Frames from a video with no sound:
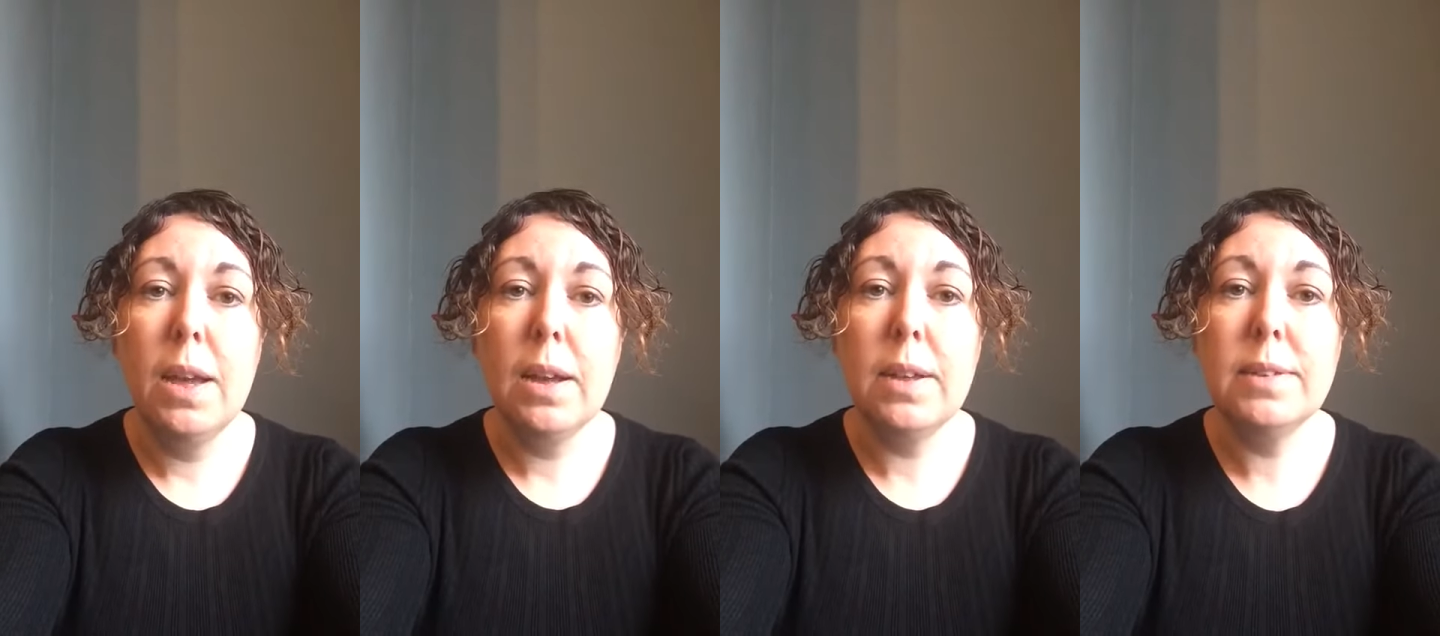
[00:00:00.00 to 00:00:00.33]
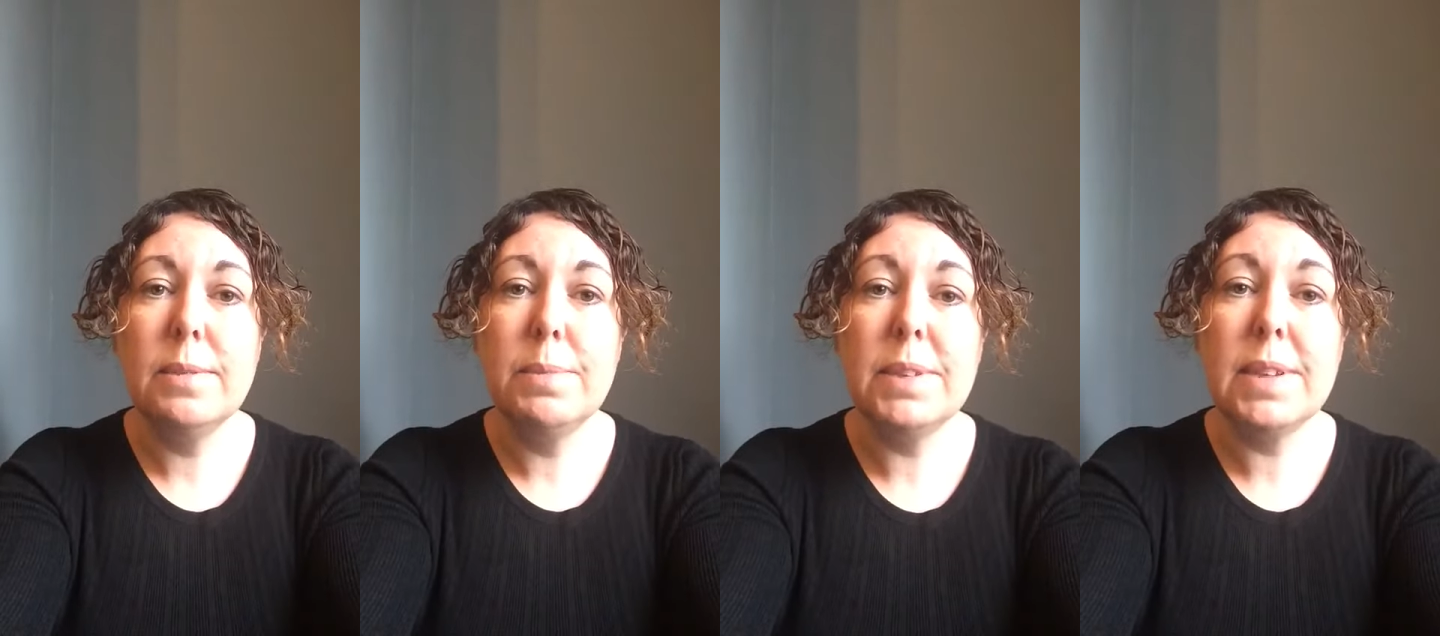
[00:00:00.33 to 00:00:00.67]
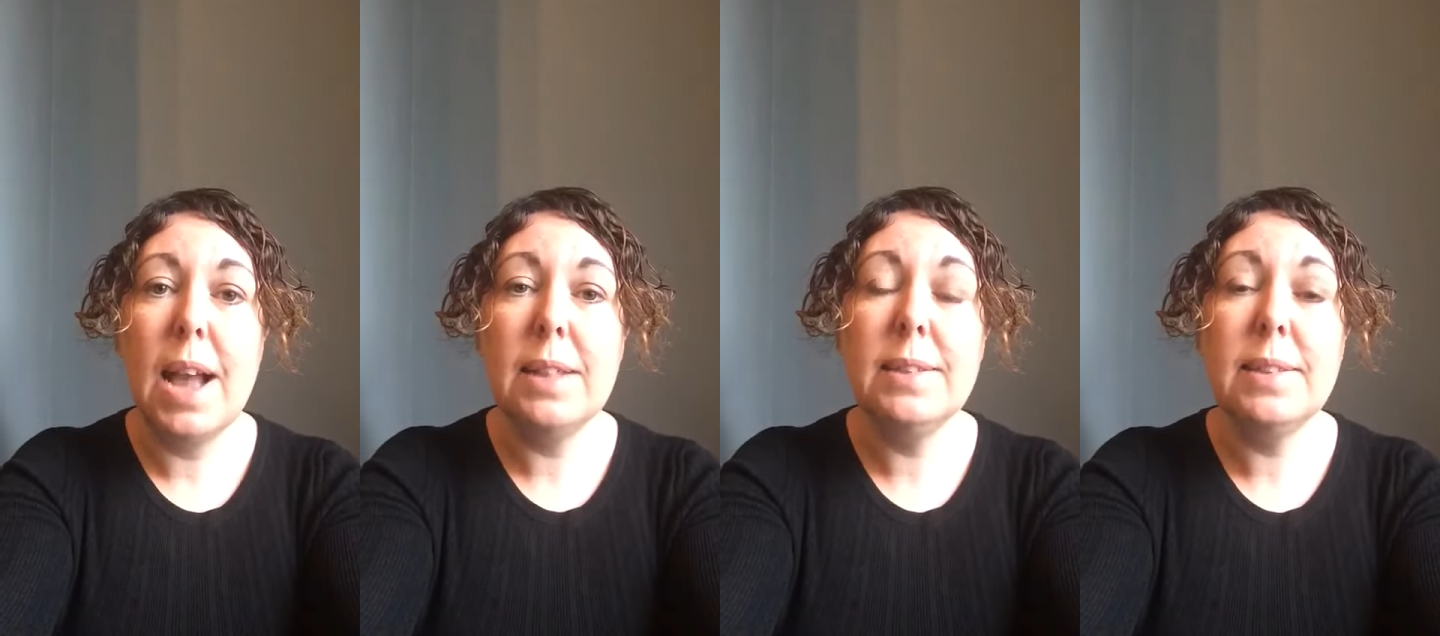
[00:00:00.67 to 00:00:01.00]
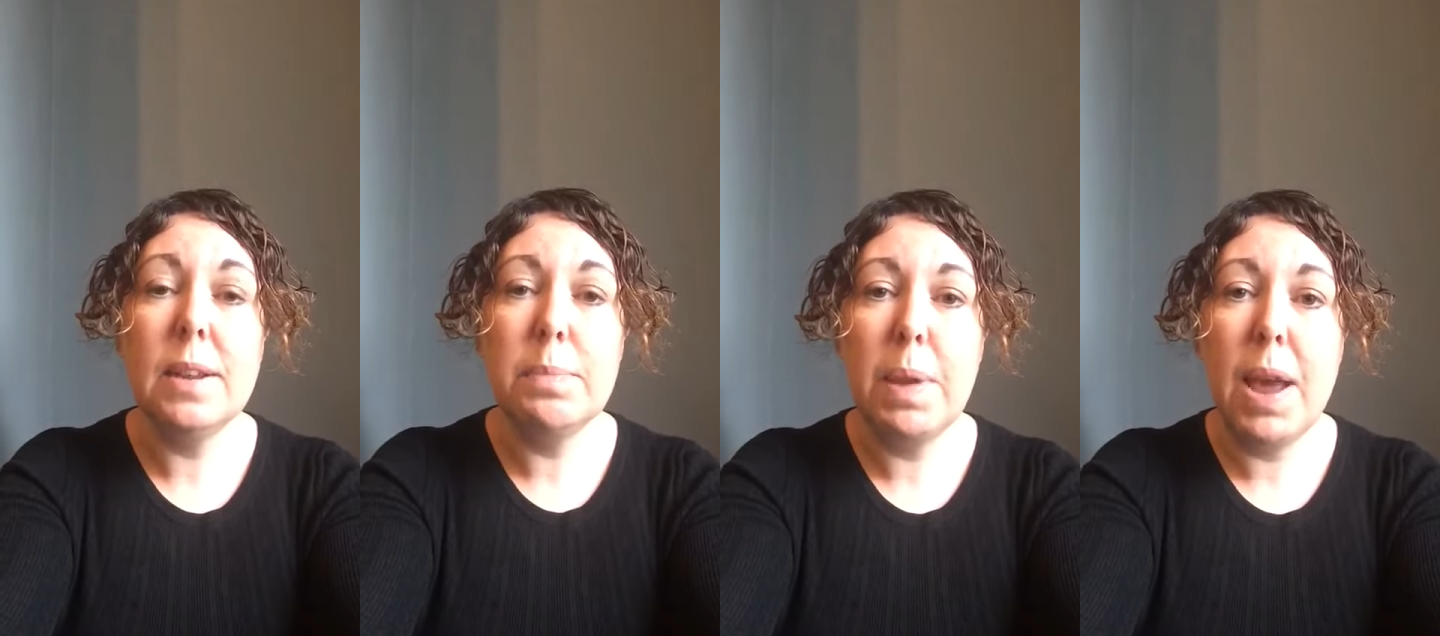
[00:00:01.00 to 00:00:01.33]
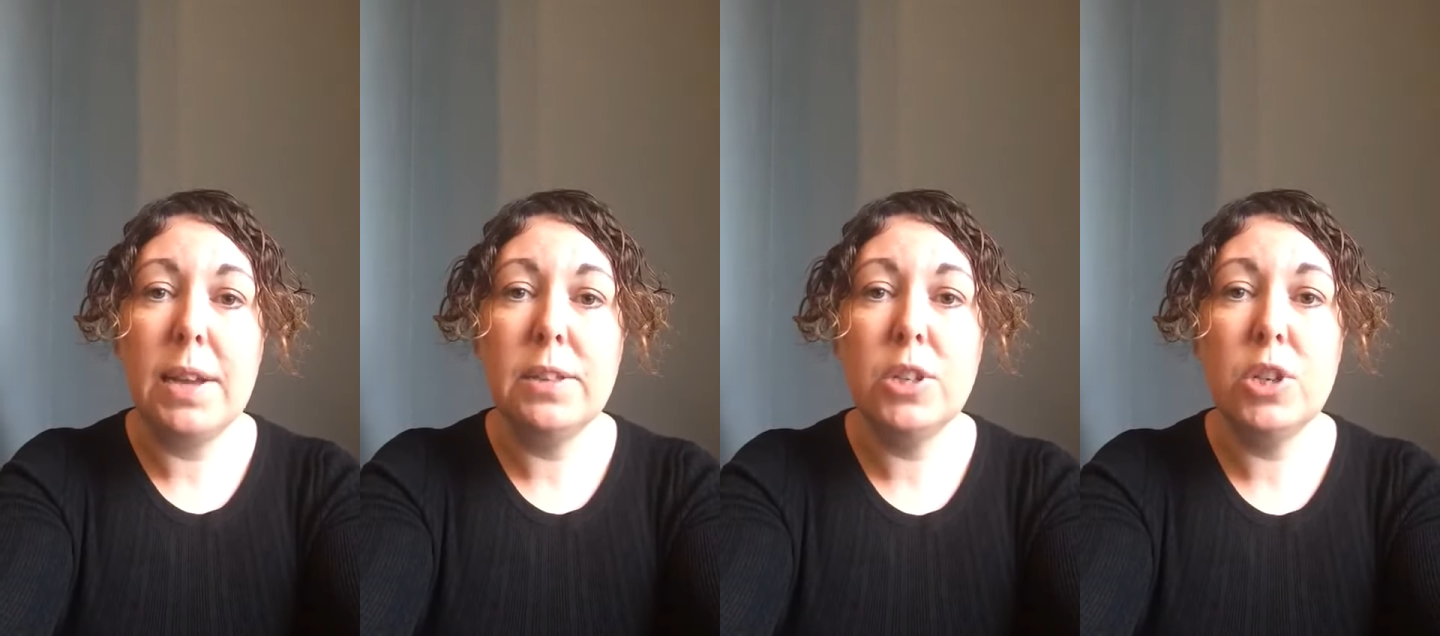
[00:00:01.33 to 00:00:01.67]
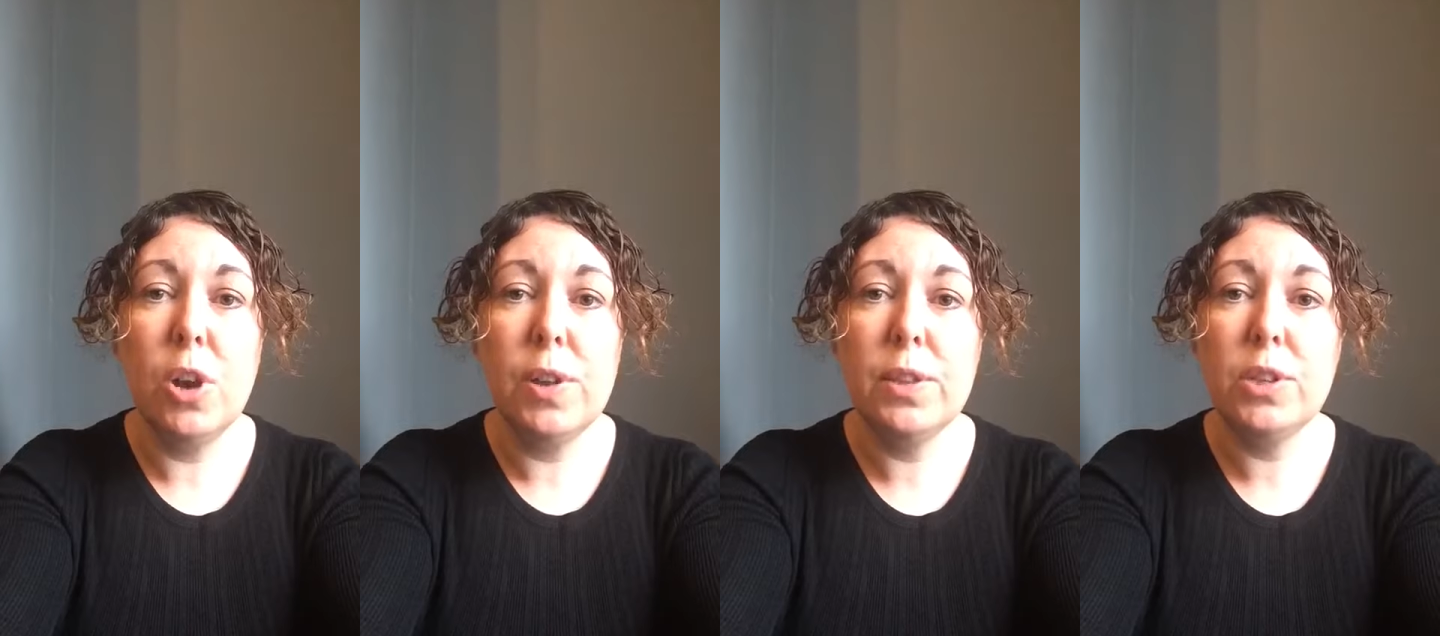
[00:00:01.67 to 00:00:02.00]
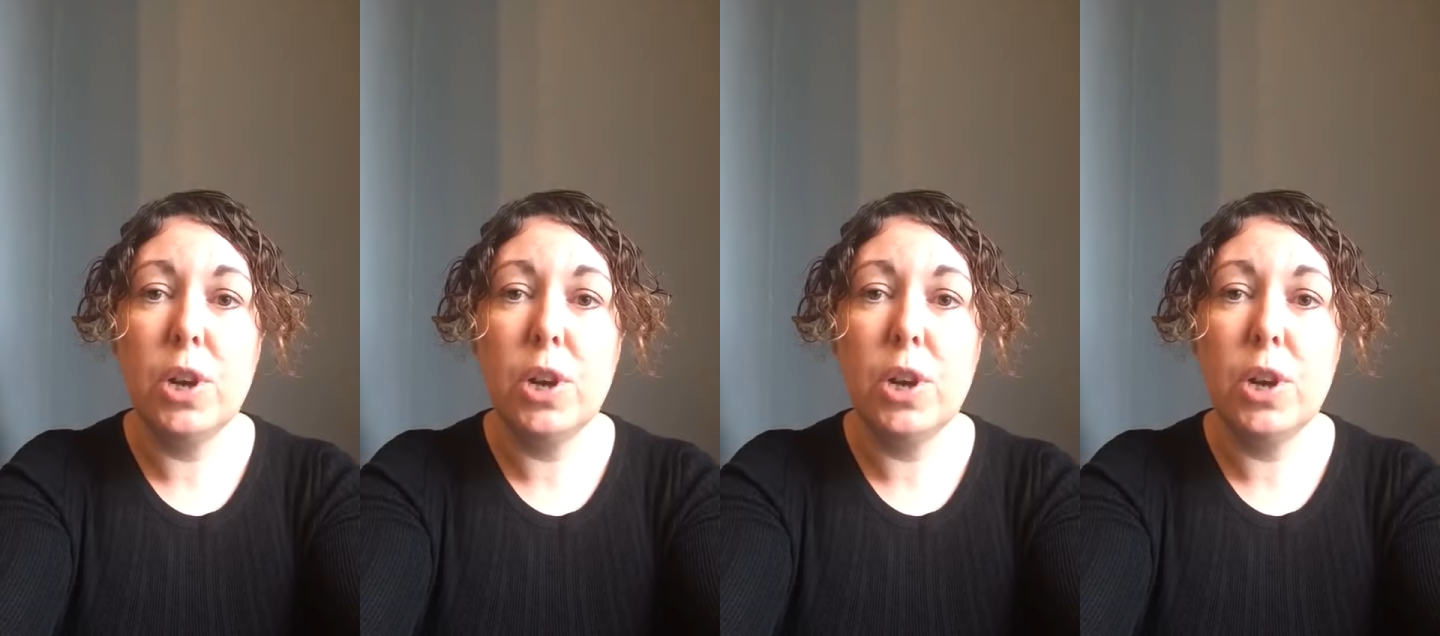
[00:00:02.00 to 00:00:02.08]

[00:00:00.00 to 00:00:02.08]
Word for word: Customers can still apply to join the